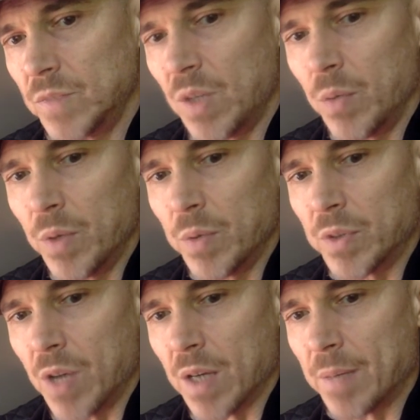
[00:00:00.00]
And we would
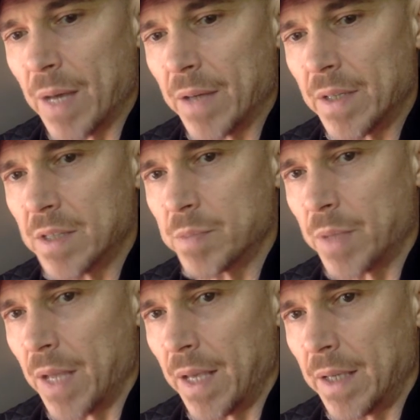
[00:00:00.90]
talk about his
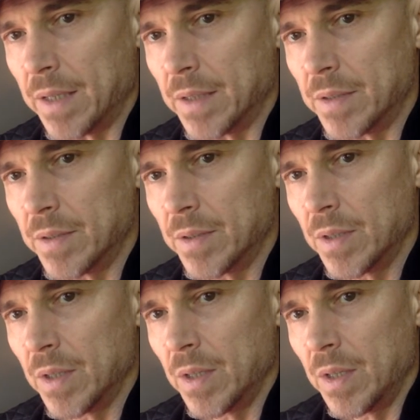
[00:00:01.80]
playing and
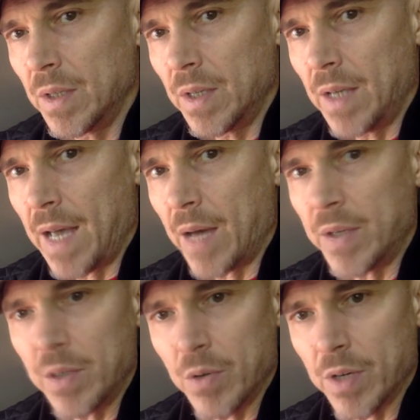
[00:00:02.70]
how
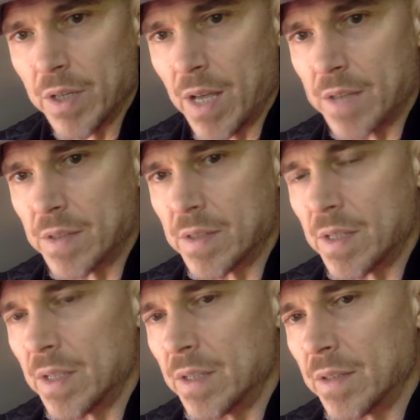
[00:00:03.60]
he organizes
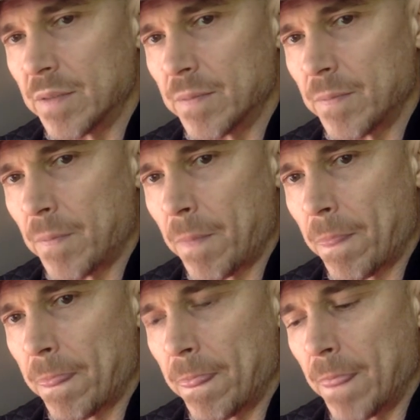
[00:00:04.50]
it.
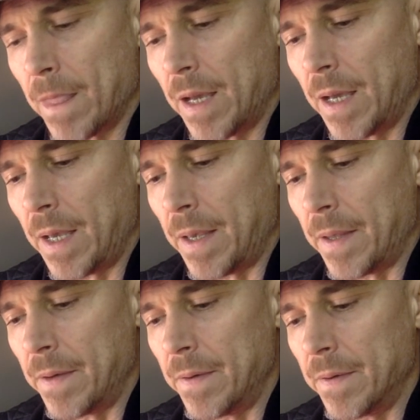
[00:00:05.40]

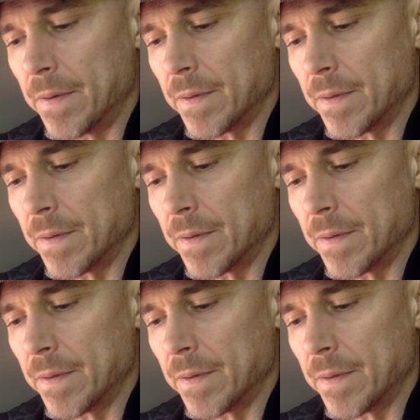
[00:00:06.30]
And,